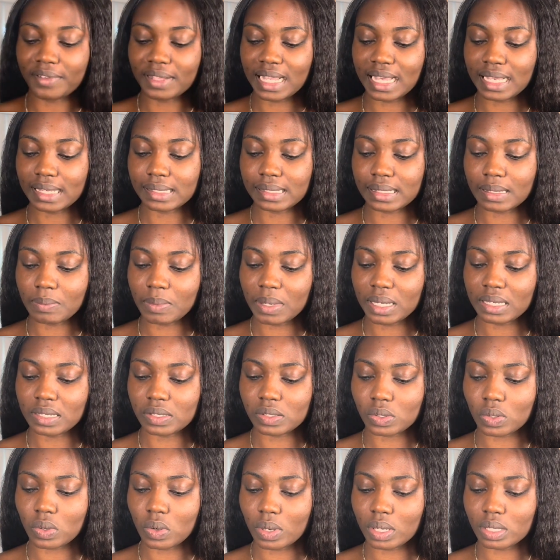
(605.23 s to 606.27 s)
like someone
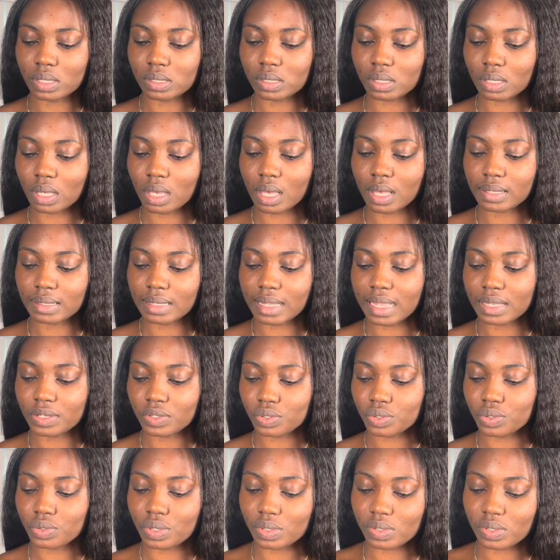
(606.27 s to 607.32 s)
is going to
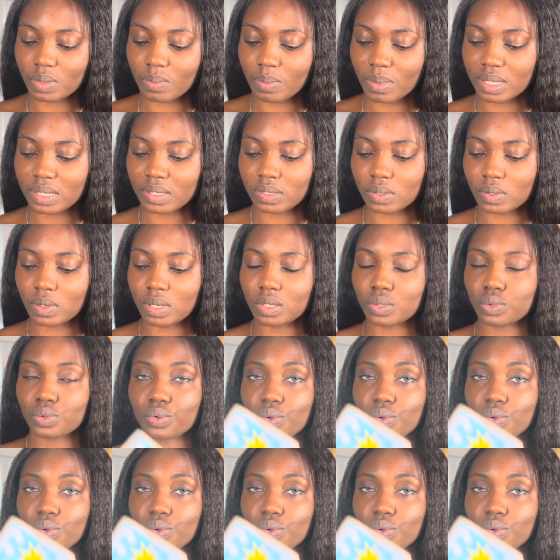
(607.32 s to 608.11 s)
contact you or someone is going to